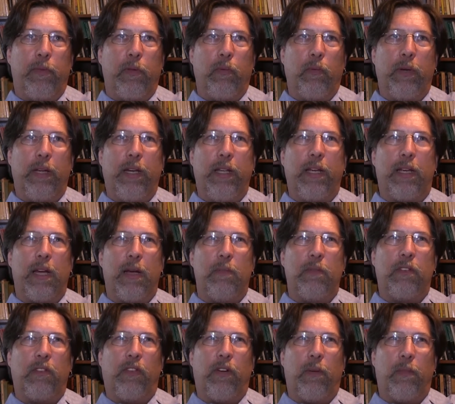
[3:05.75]
really
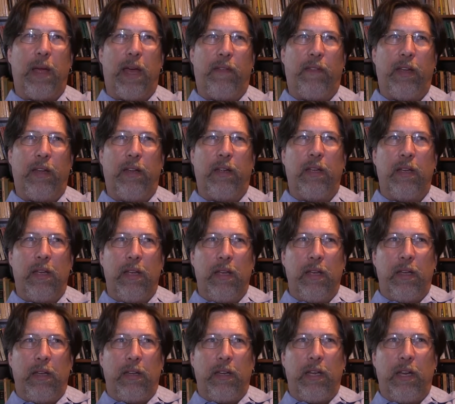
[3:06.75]
comes from having,
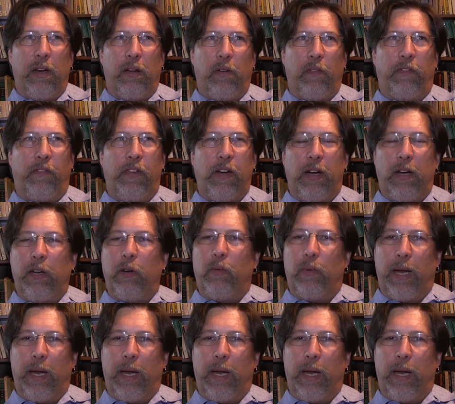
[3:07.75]
fairly